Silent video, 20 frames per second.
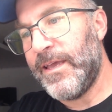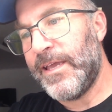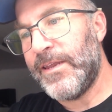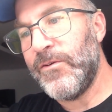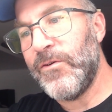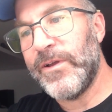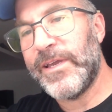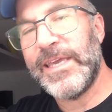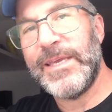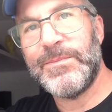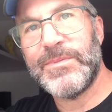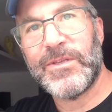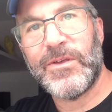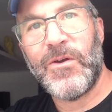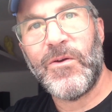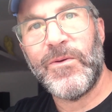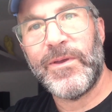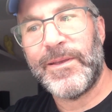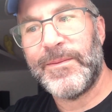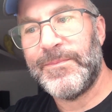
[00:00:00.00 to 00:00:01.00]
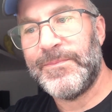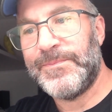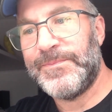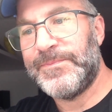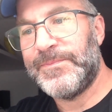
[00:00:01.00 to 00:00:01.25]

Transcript: I know it keeps going.